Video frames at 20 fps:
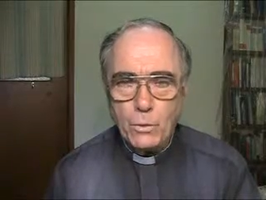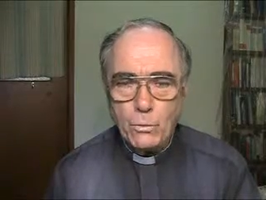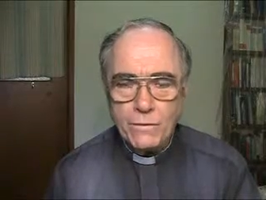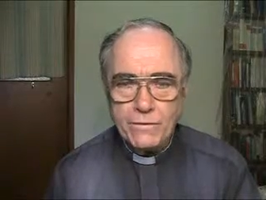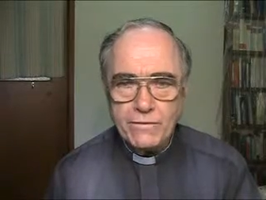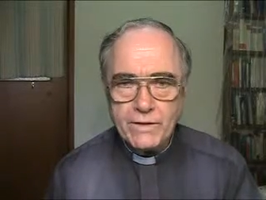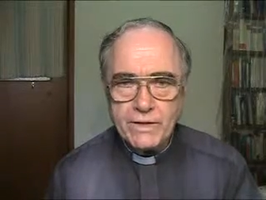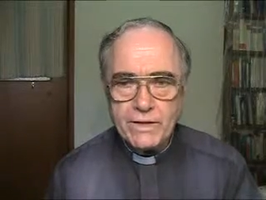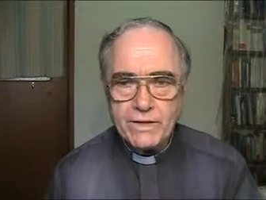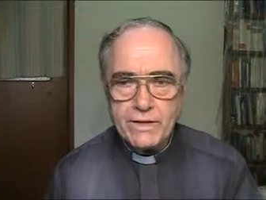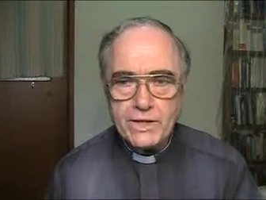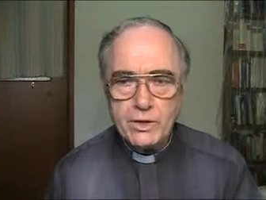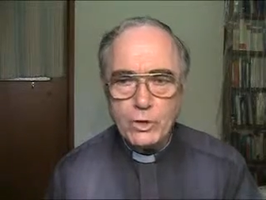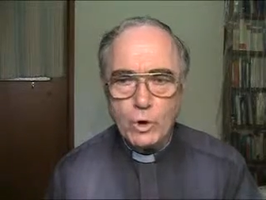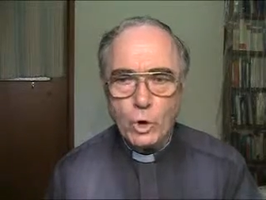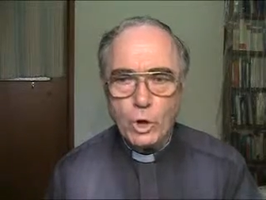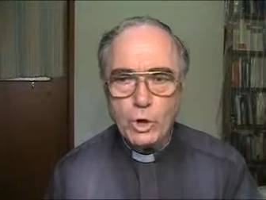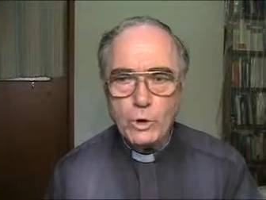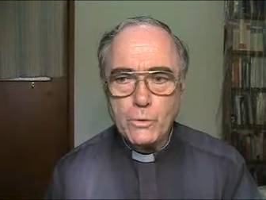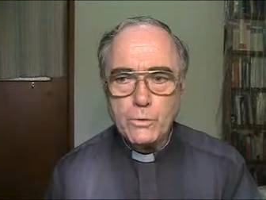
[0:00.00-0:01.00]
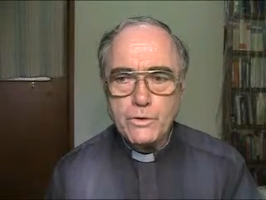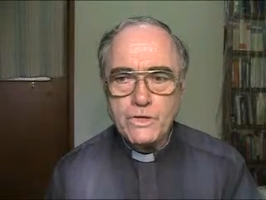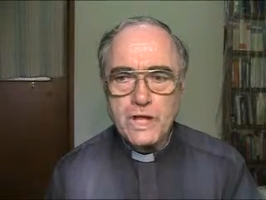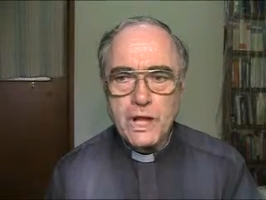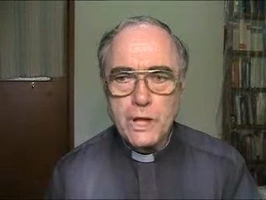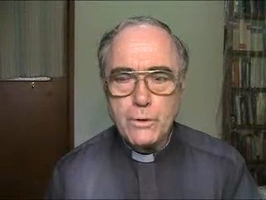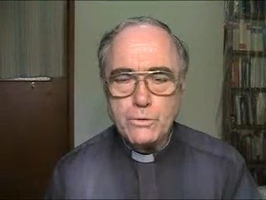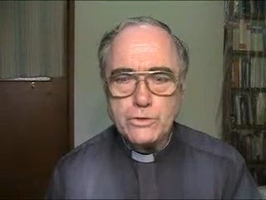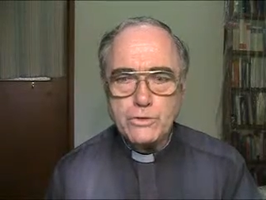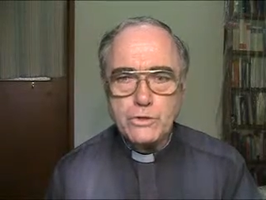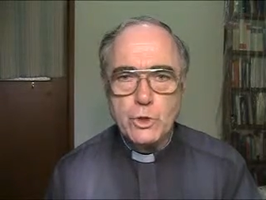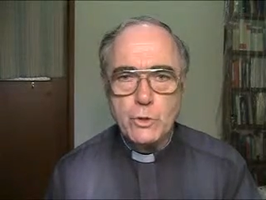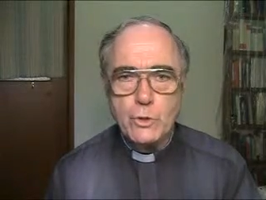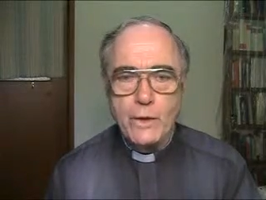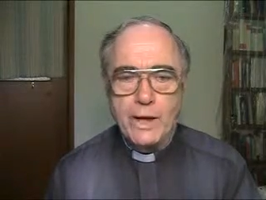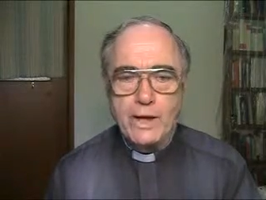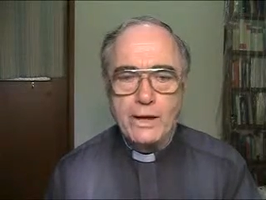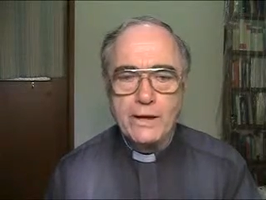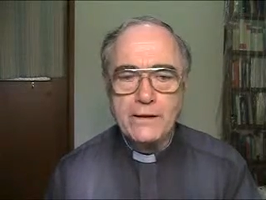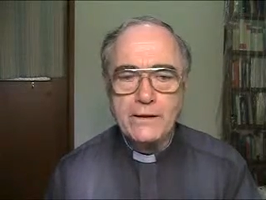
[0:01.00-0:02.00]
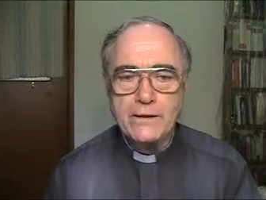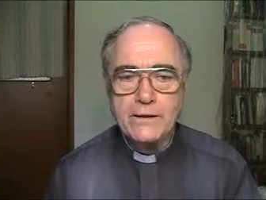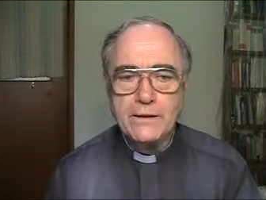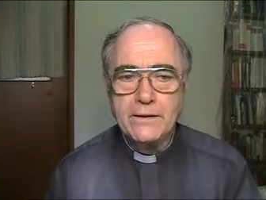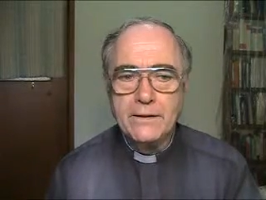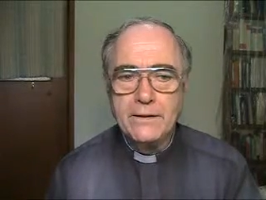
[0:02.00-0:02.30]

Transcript: When they heard all he was doing,